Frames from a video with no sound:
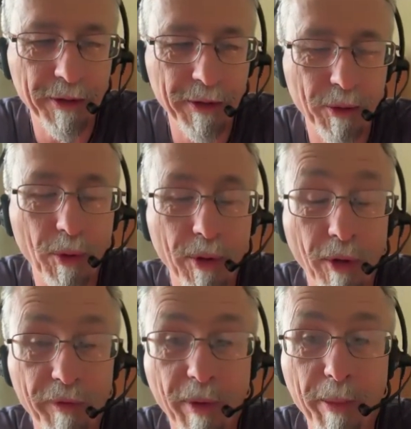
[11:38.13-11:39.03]
or a lot
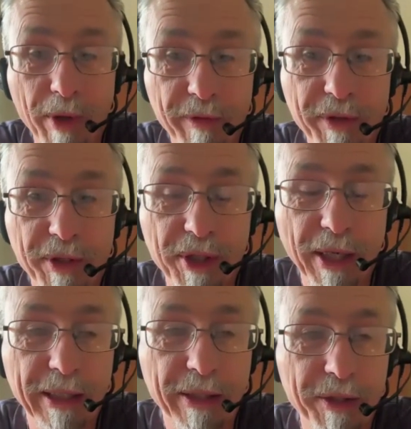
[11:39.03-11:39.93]
of the movers and
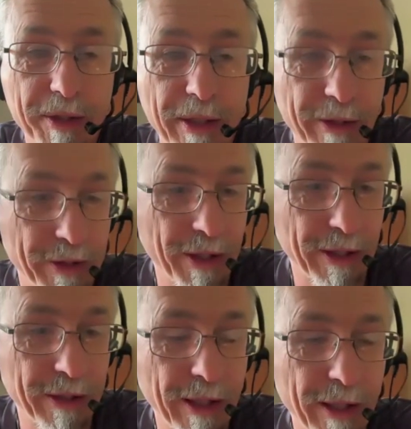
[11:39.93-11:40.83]
shakers in the
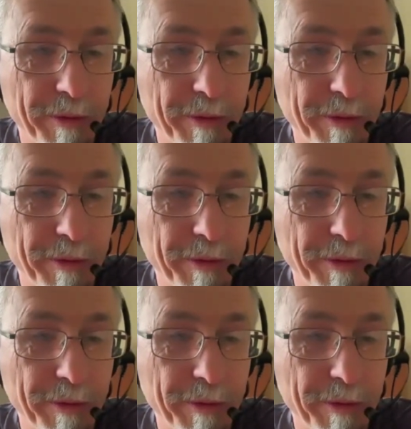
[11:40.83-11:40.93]
psychedelic